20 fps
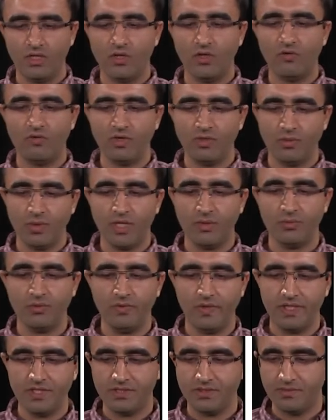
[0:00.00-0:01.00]
over the
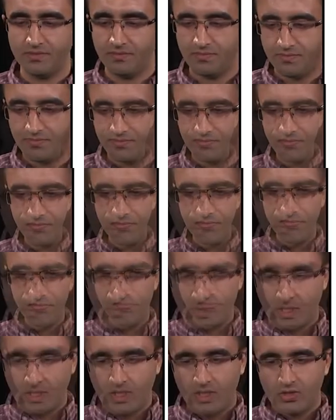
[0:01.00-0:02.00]
population.
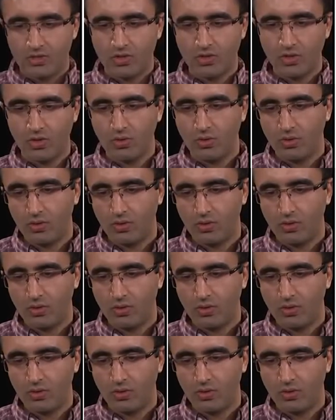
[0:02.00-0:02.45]
So